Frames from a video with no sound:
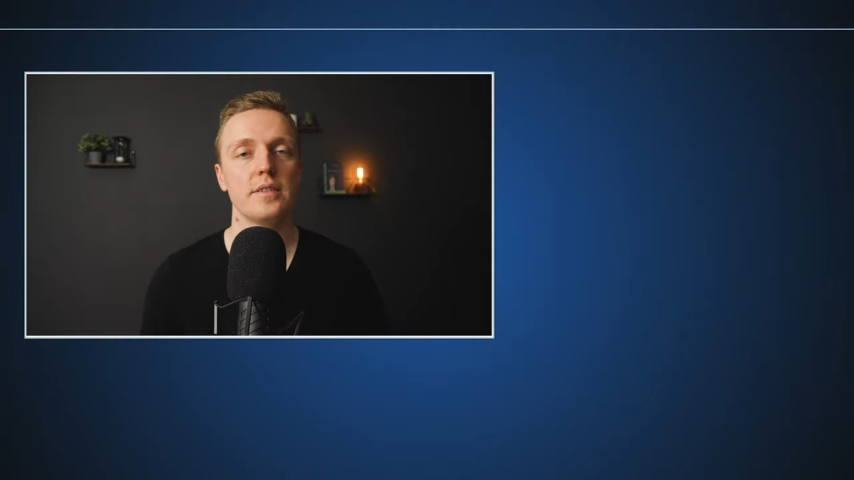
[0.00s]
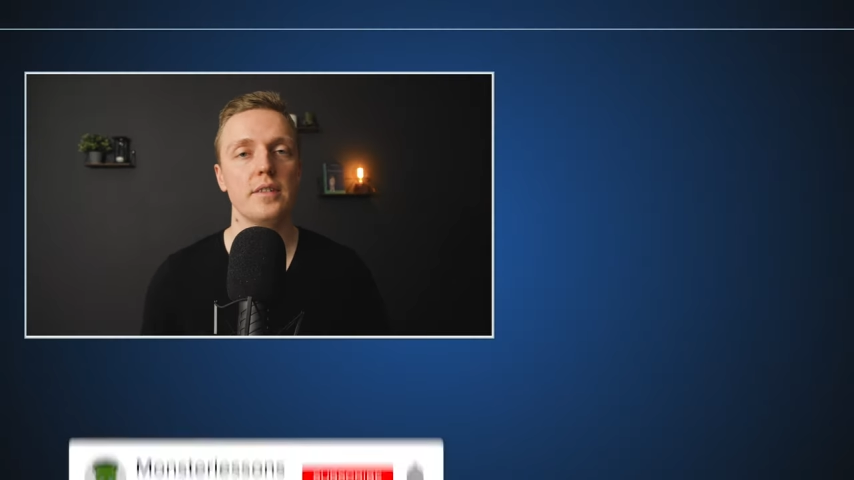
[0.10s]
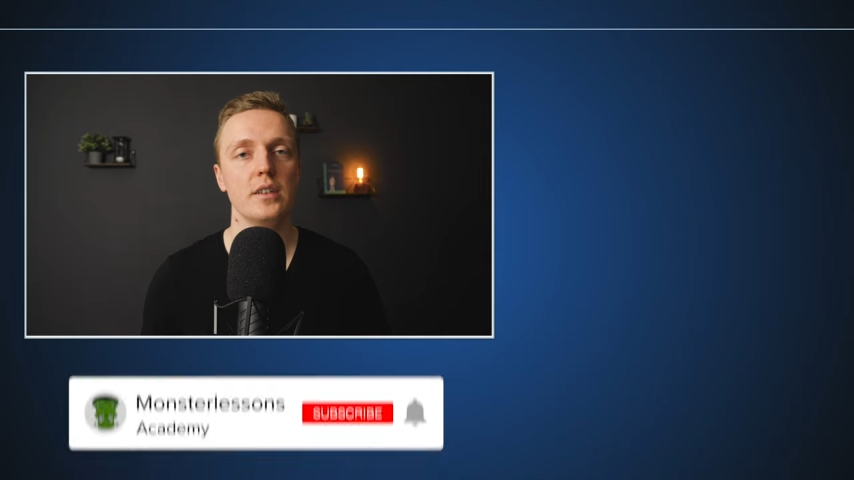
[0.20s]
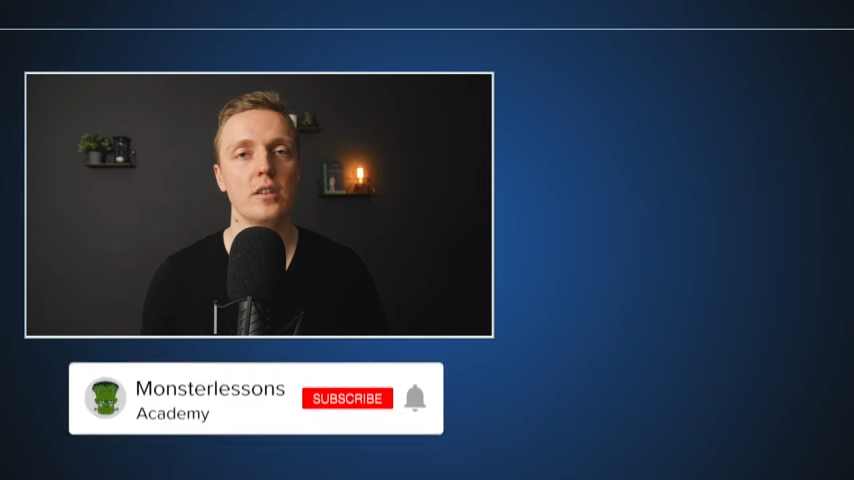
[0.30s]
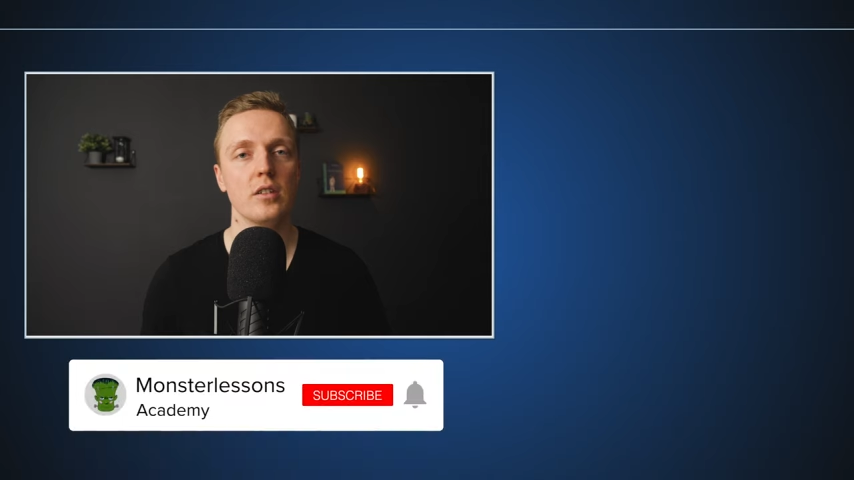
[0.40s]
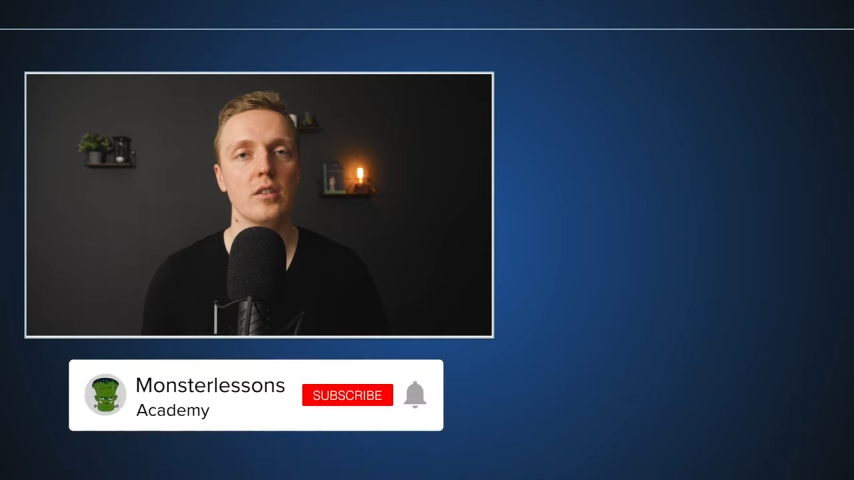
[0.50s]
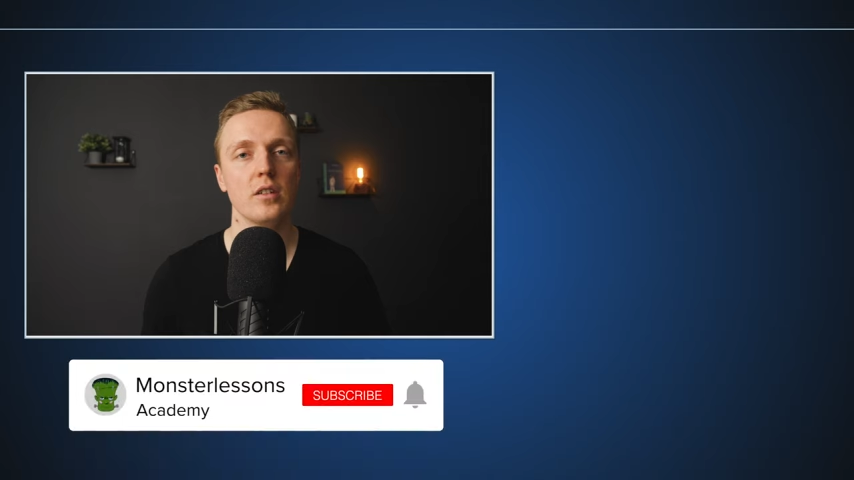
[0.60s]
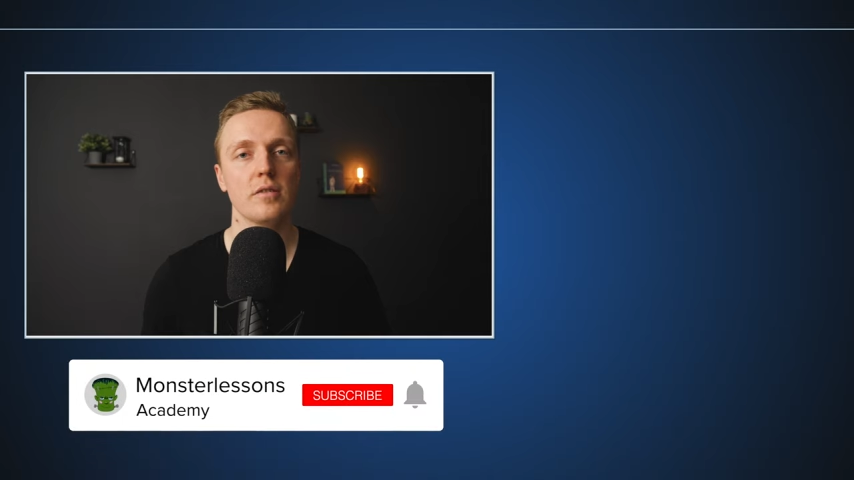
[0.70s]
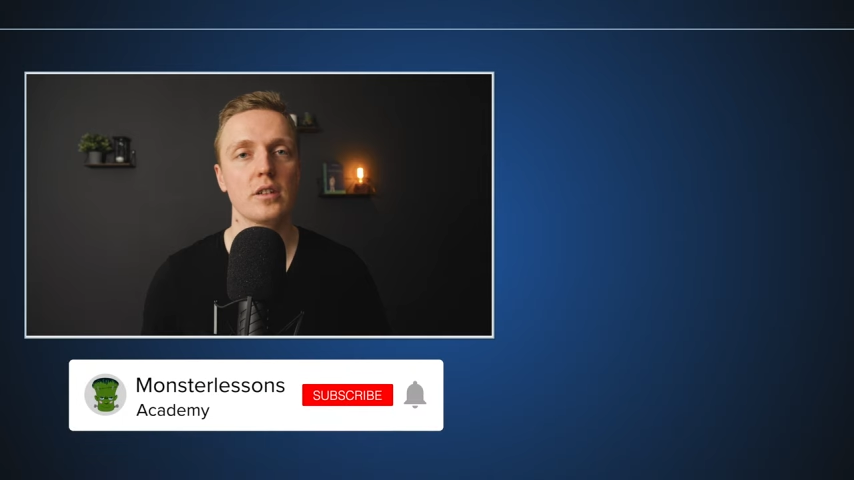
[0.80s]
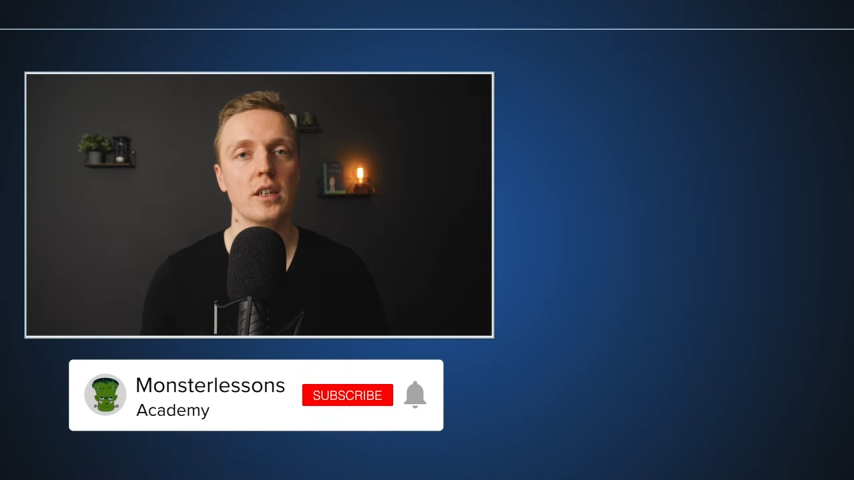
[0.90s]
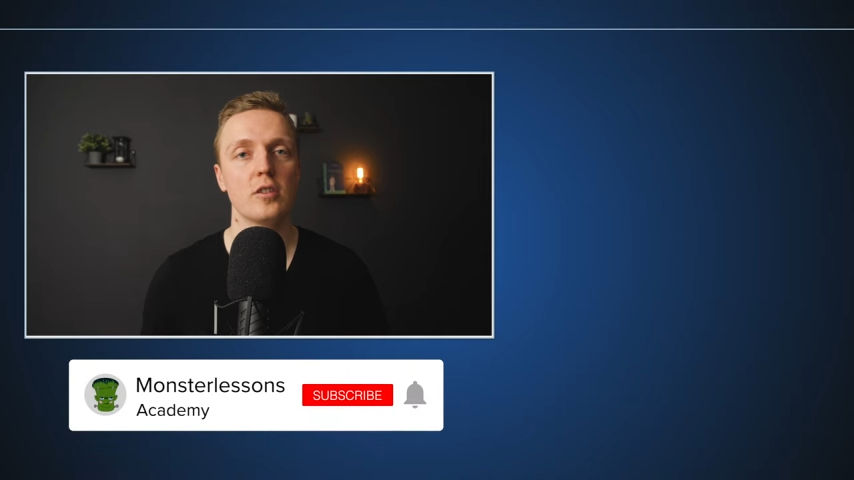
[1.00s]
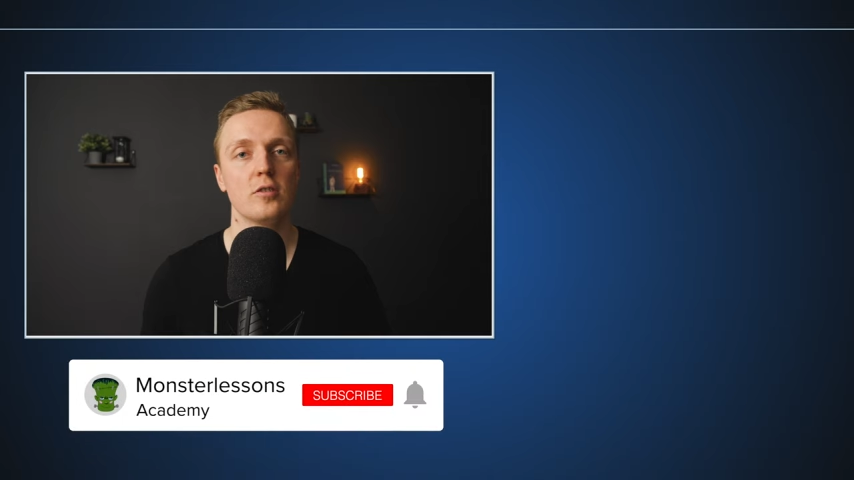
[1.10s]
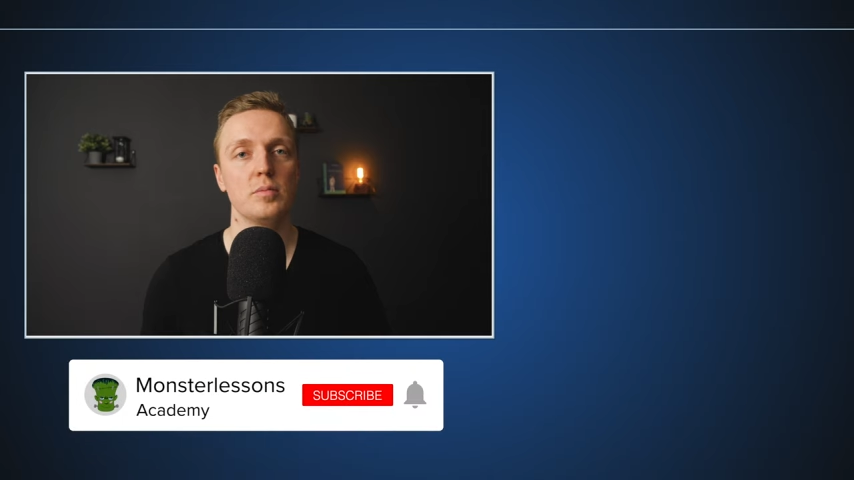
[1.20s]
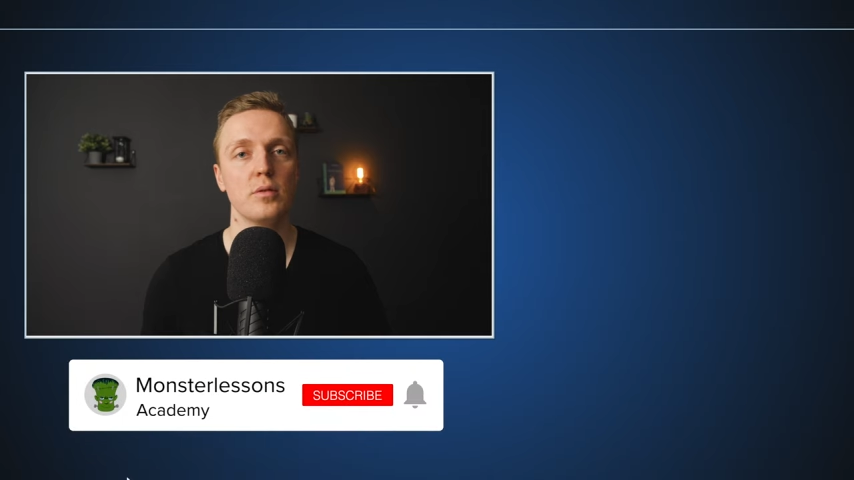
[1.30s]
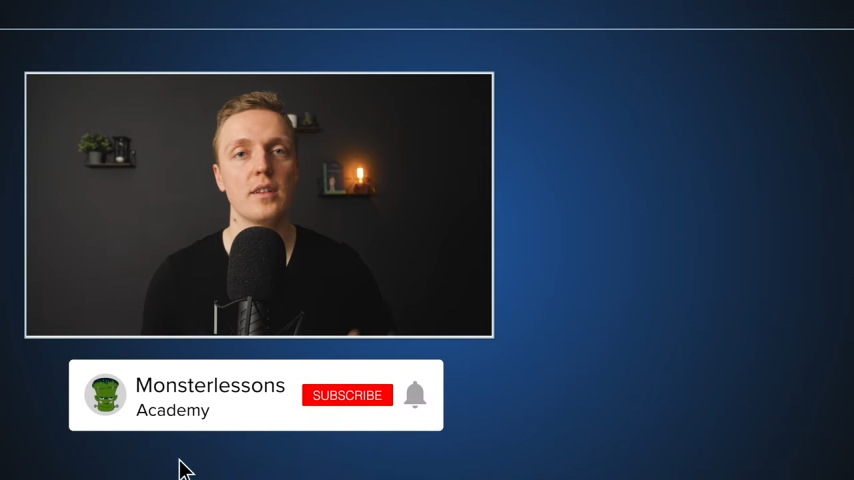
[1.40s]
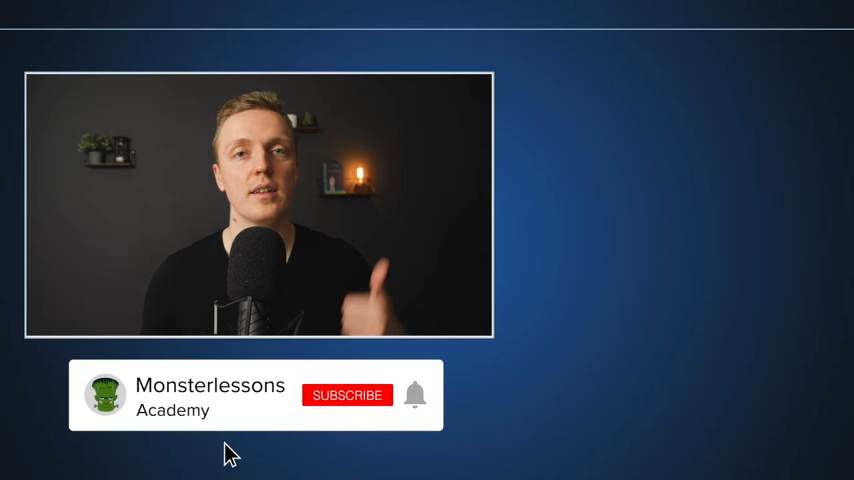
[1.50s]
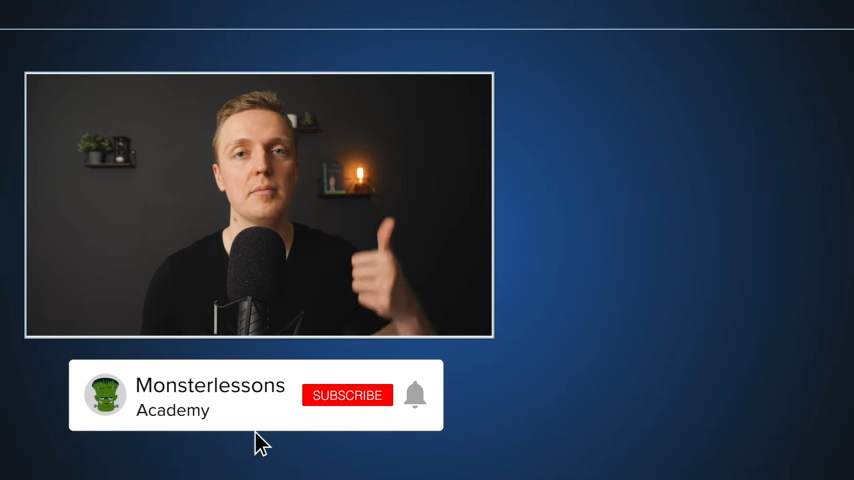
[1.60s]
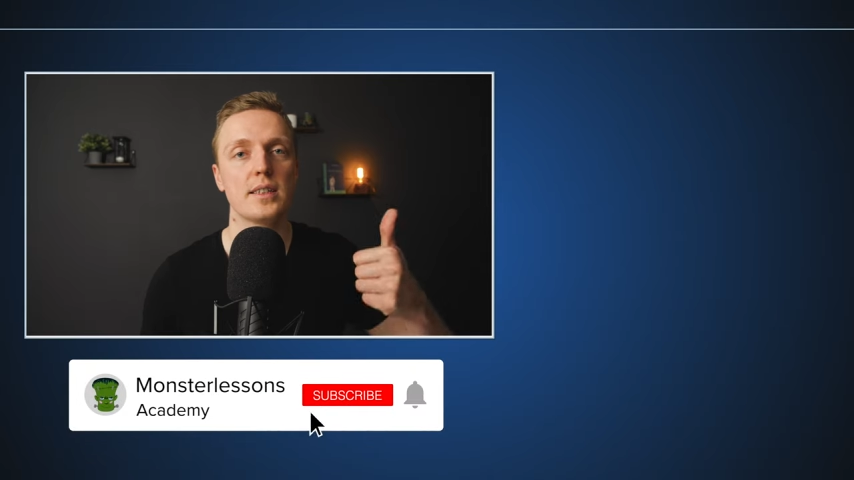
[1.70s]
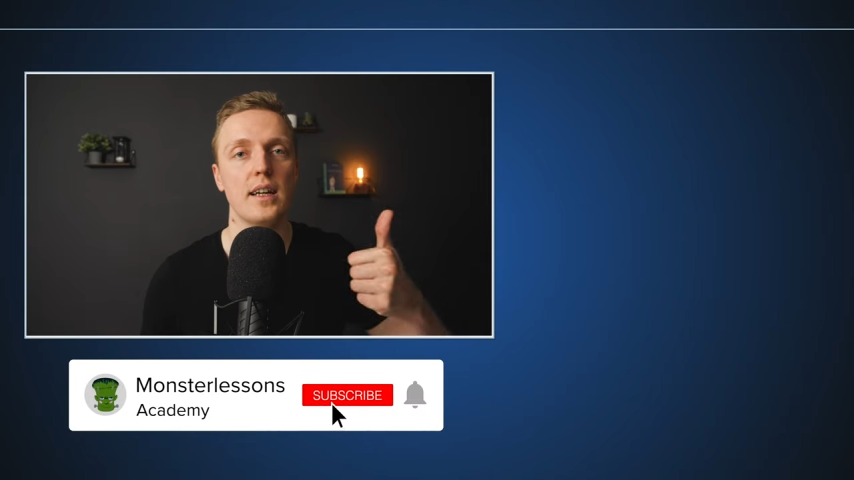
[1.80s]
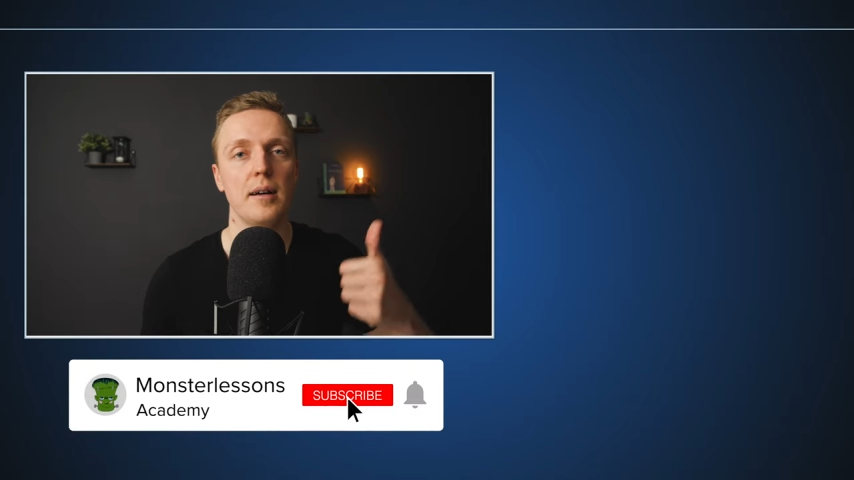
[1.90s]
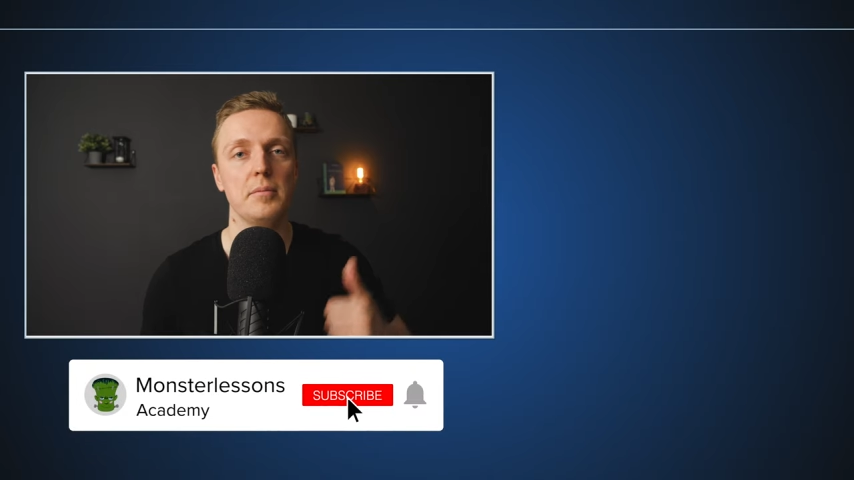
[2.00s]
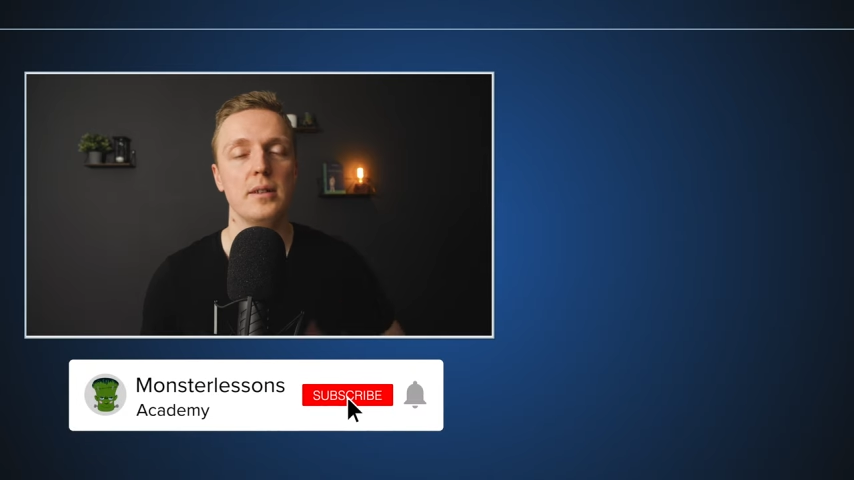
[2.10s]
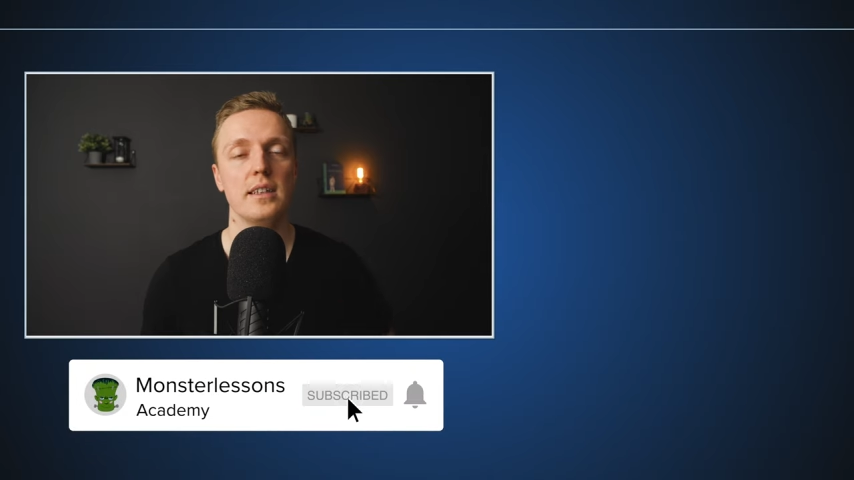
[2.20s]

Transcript: video, don't forget to put thumbs up